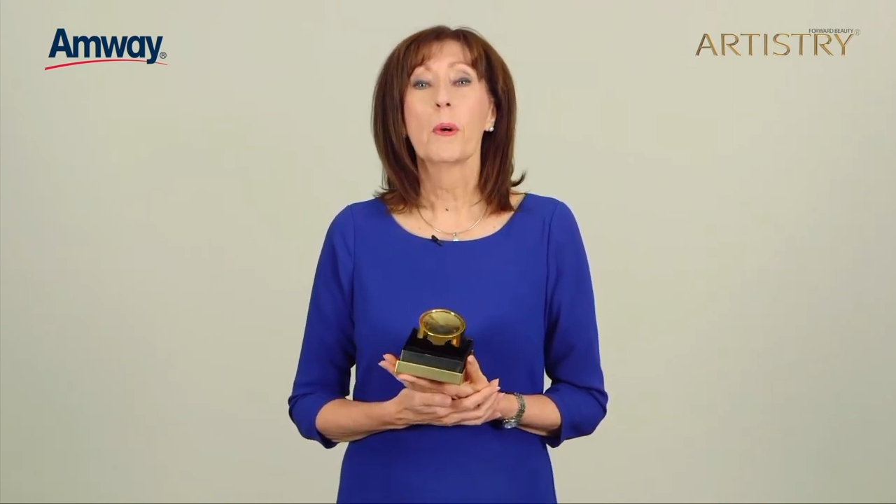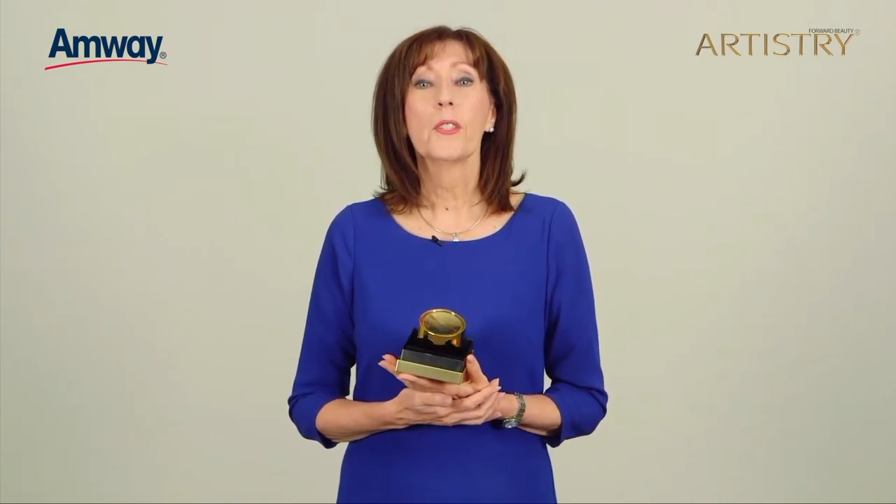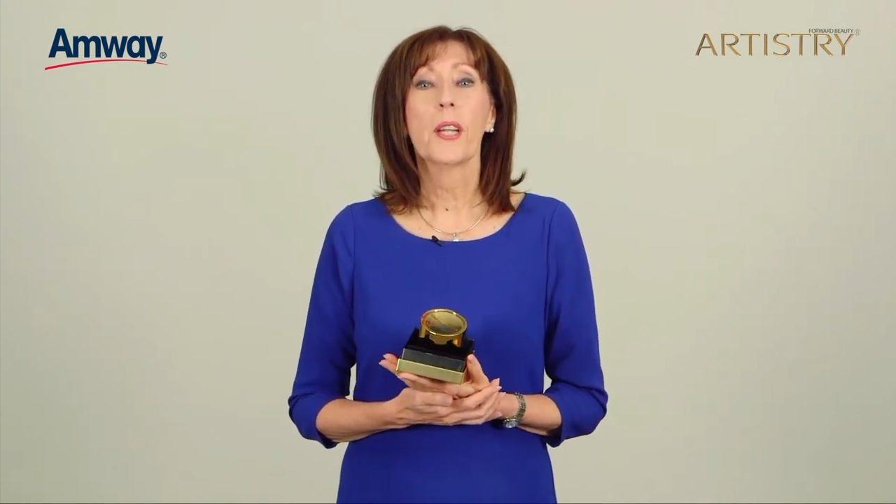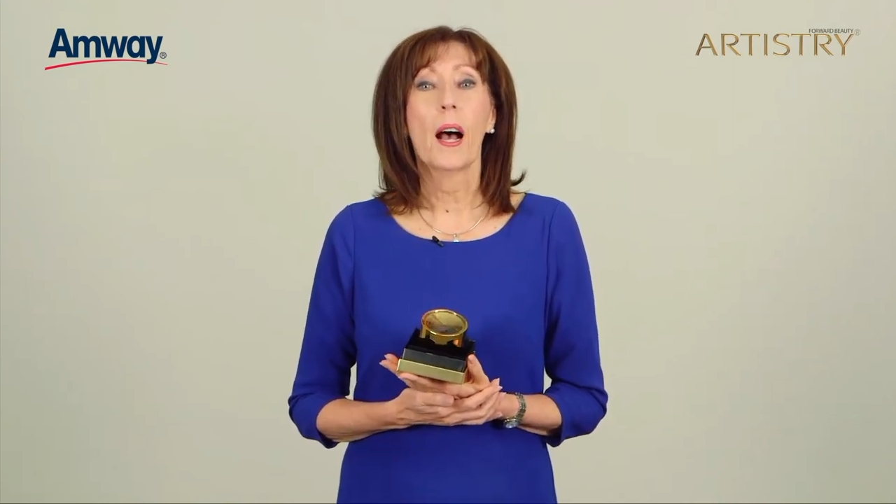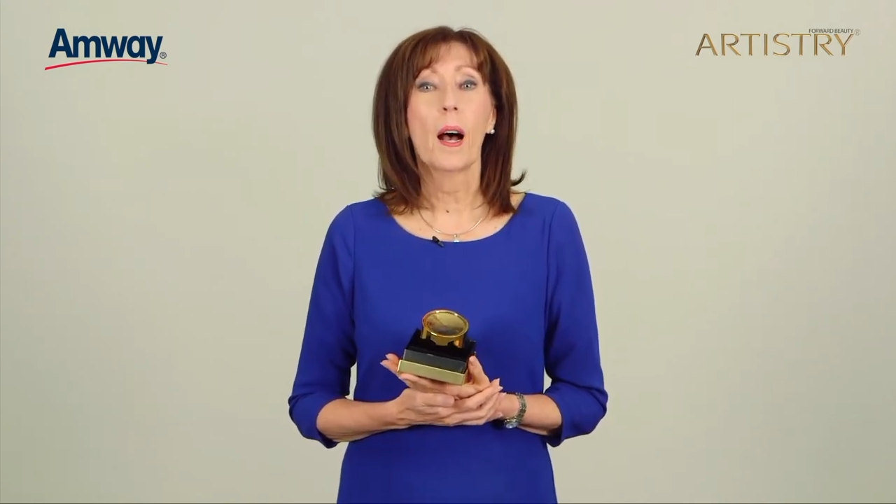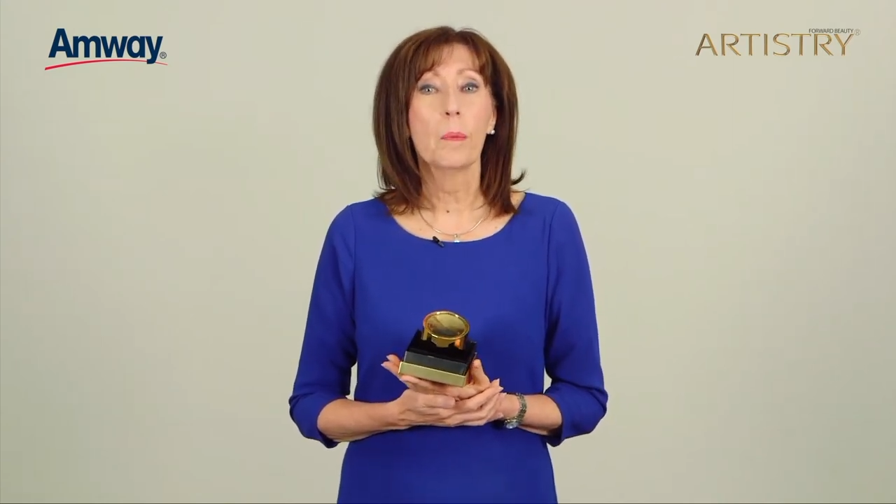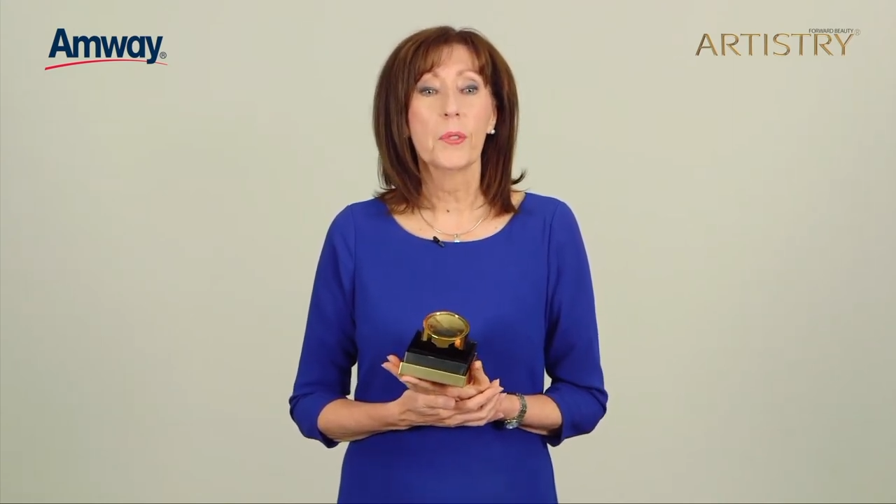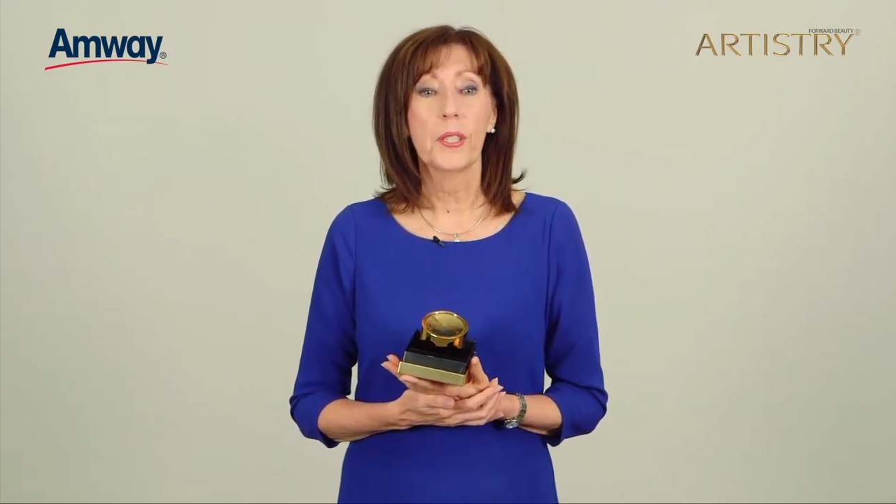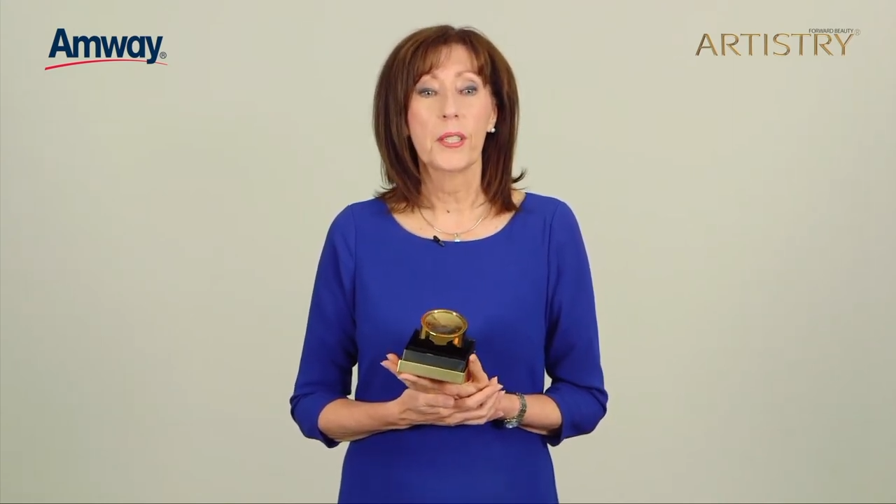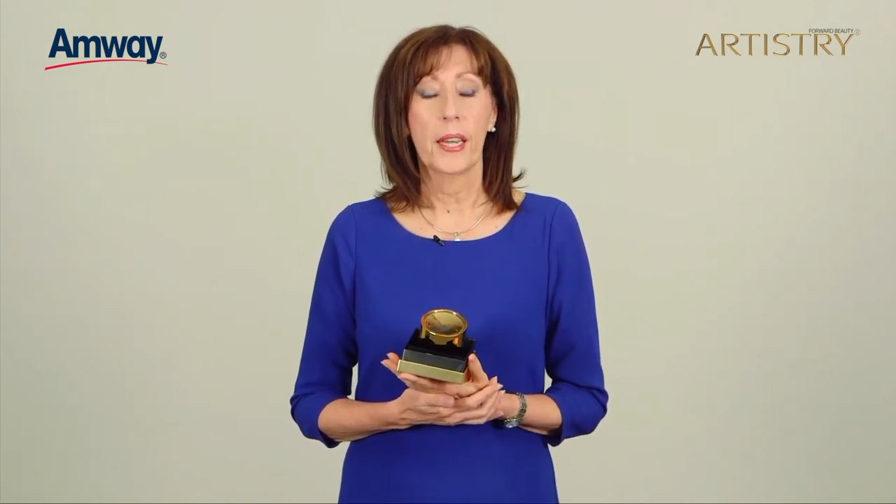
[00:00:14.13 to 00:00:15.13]
most
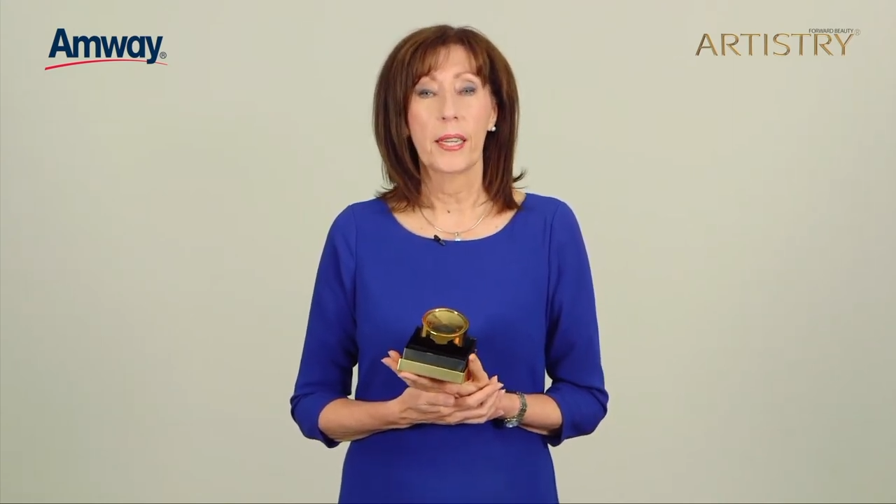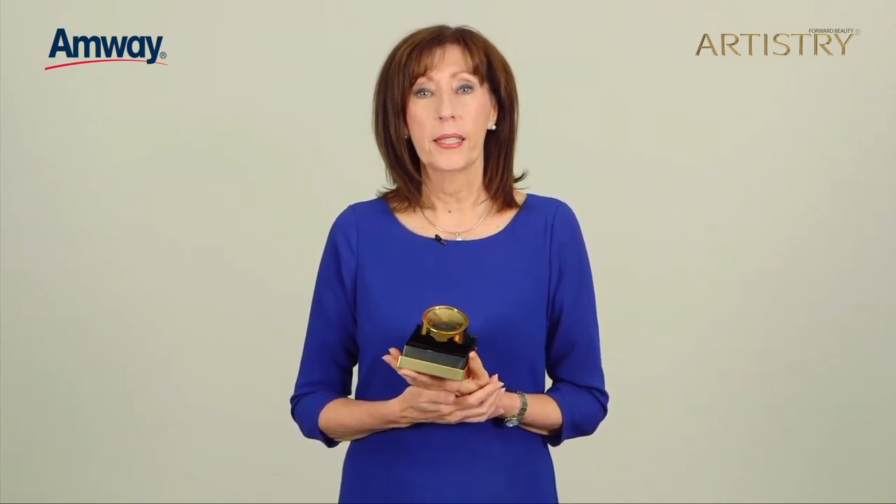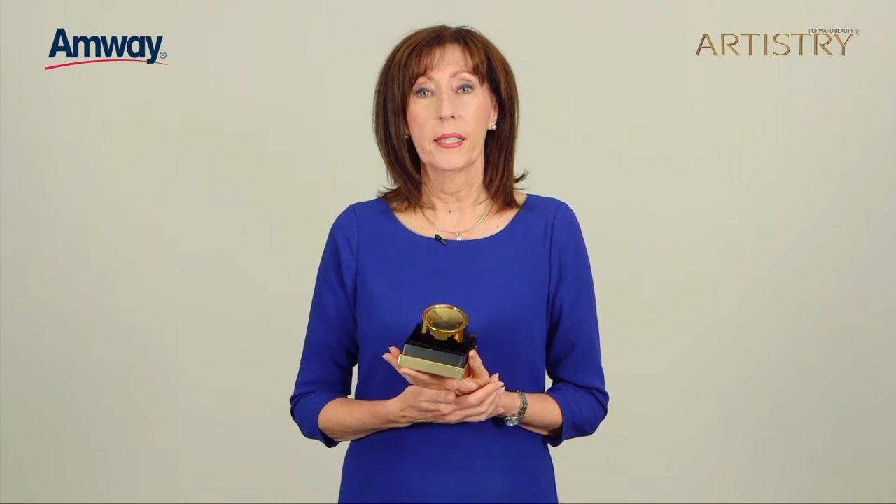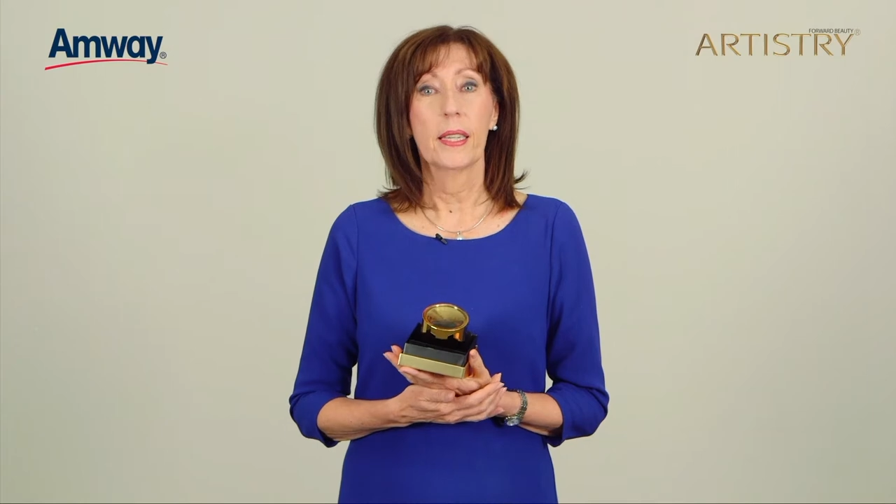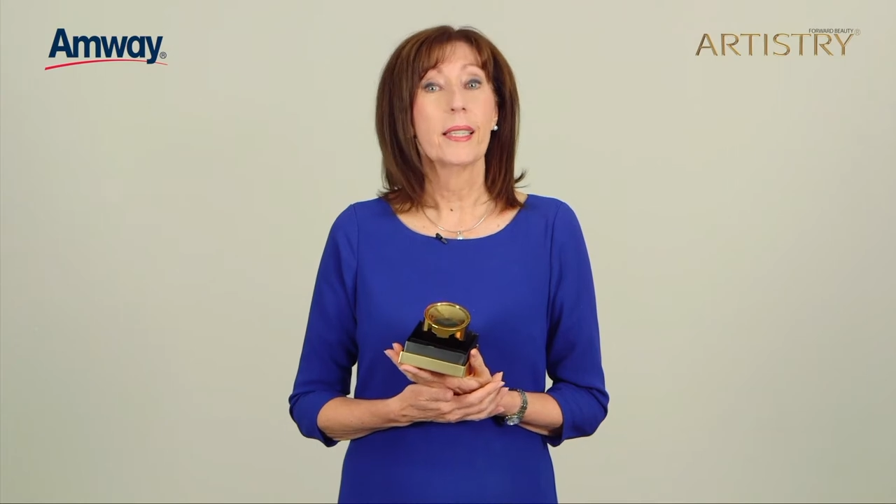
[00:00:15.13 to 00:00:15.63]
up-to-date